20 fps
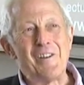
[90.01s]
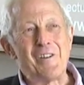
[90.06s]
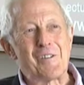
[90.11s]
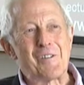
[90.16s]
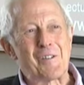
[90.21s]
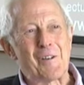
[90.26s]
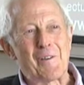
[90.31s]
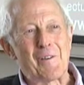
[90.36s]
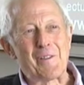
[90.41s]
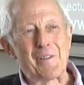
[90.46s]

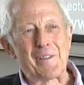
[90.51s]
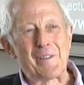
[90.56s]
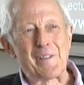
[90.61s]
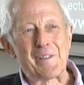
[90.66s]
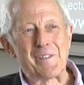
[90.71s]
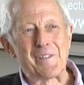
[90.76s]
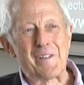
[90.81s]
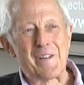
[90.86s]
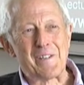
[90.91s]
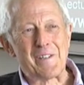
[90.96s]
show that
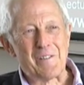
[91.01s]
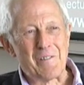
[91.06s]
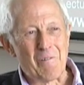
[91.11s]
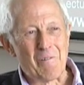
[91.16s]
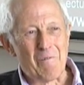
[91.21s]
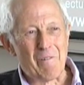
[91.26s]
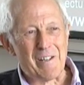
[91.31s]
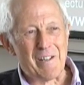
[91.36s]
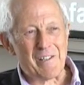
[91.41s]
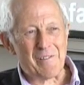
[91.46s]
this doesn't
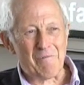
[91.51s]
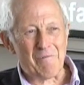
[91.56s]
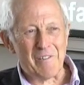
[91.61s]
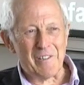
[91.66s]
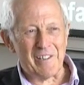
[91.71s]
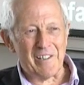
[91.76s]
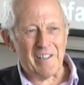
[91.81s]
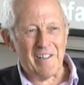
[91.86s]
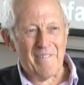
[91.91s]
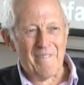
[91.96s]
always
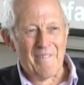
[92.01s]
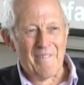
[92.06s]
work.